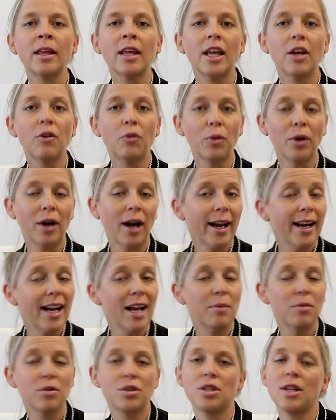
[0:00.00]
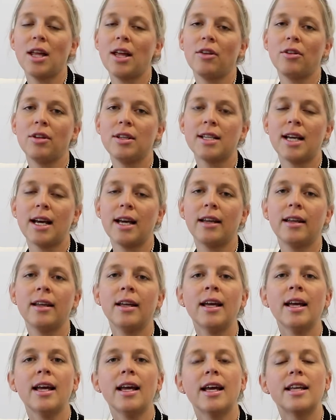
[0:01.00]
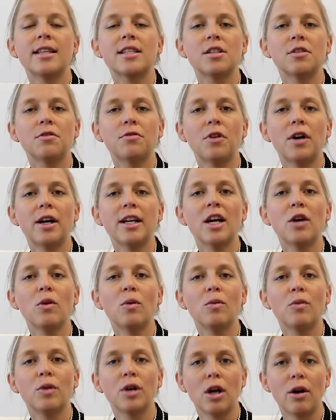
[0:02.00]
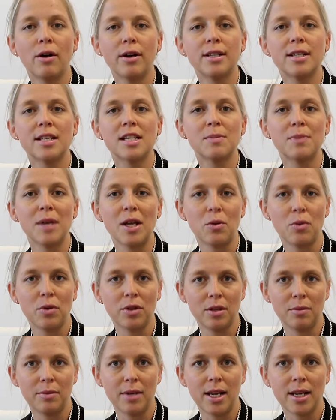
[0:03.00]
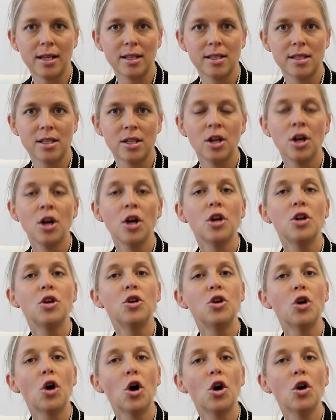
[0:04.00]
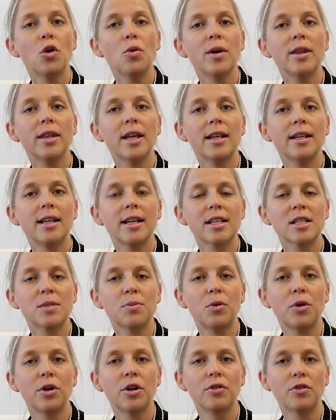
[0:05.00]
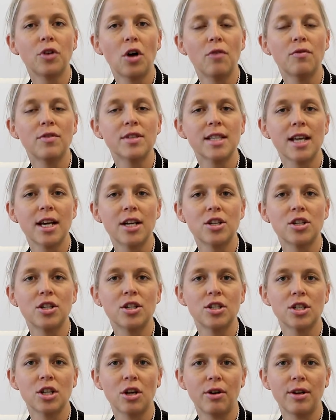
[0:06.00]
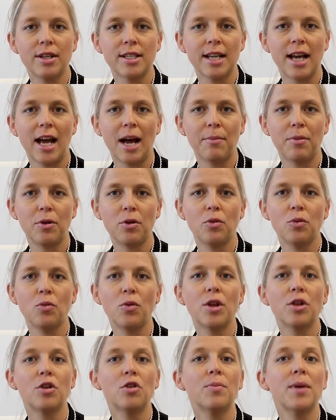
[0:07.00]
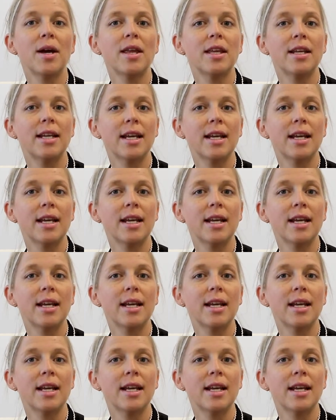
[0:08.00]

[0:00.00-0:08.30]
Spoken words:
If we're unable to do that on the day, it's to find out when we're going to speak with them next. Know when that next point of conversation is going to happen, whether it be the